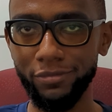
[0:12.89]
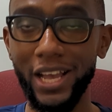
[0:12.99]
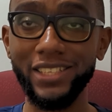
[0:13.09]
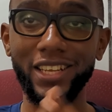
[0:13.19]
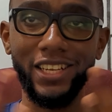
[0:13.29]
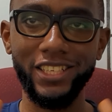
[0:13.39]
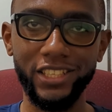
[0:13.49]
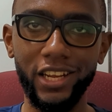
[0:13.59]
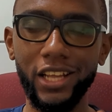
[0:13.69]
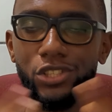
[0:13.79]
as an
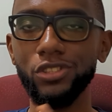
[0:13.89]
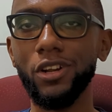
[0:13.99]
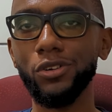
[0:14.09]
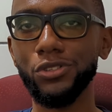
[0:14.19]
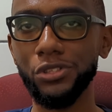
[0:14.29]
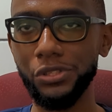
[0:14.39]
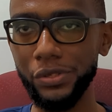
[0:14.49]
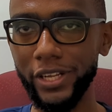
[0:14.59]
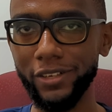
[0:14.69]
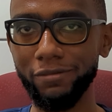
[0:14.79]
international
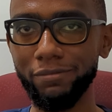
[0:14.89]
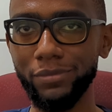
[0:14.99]
student.